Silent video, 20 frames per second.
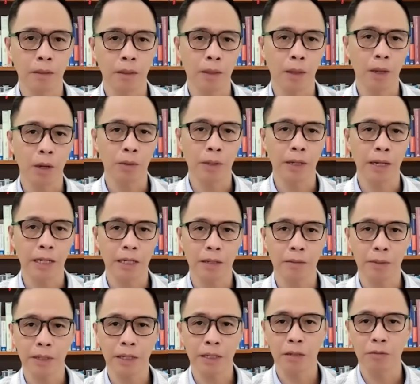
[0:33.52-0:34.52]
On the
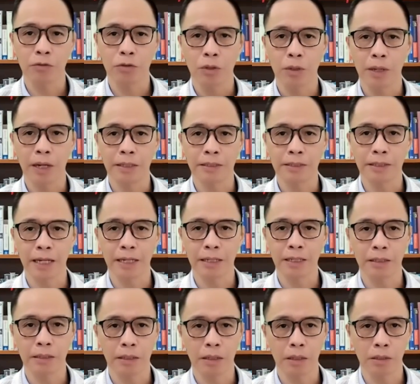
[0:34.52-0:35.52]
evening of July
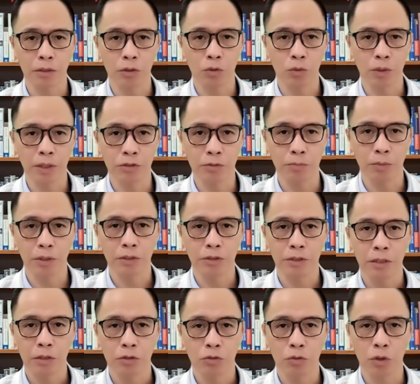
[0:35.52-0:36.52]
2nd, US
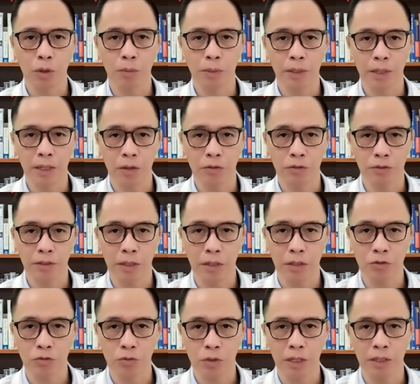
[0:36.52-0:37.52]
President Trump announced that
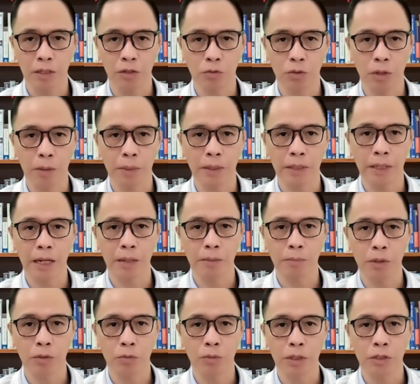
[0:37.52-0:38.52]
a trade agreement had
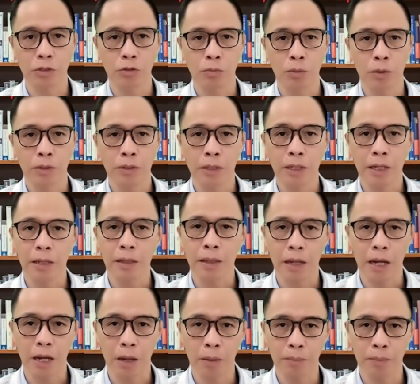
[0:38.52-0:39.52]
been reached with
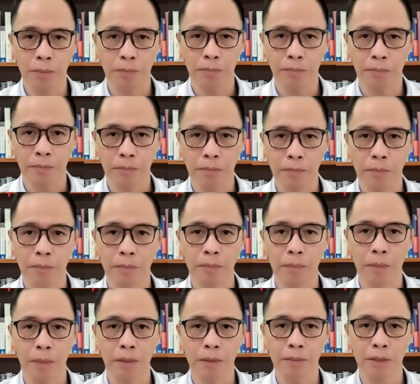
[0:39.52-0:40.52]
Vietnam.
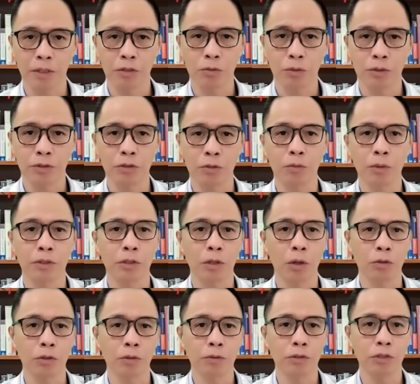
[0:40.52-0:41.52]
This was the
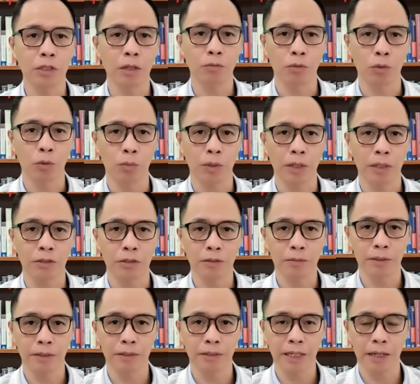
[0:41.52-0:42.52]
result of several weeks
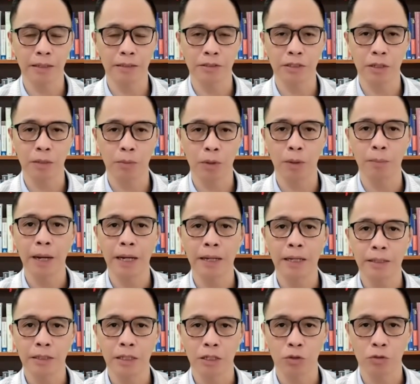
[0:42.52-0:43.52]
of intense
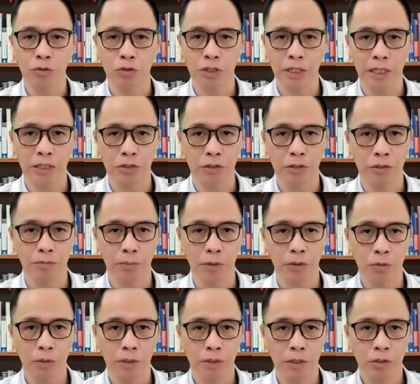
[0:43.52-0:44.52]
diplomatic negotiations
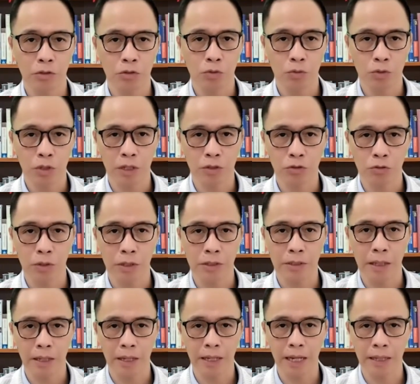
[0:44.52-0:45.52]
between the two
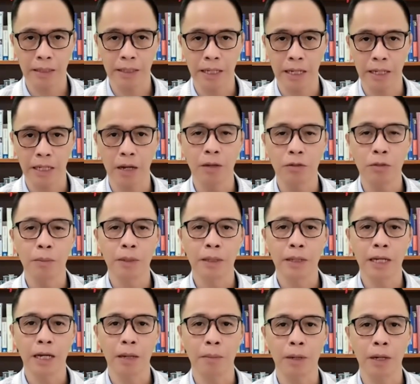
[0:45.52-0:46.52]
countries, and the
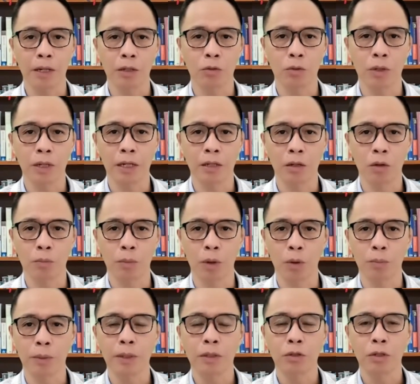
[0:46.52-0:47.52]
announcement came at a critical
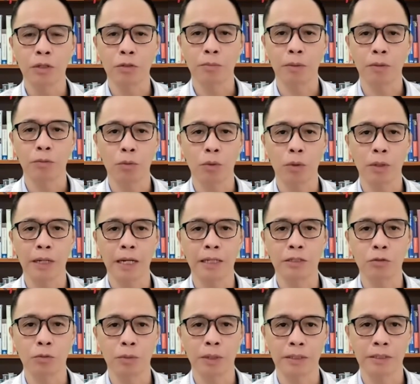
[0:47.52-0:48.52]
moment just before
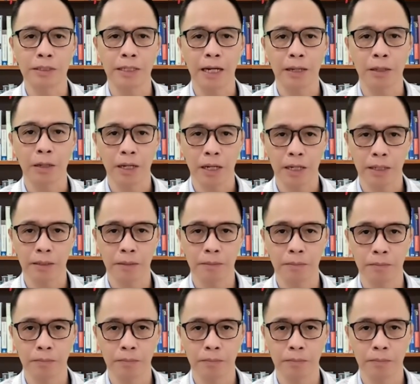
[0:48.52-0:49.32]
next week's deadline.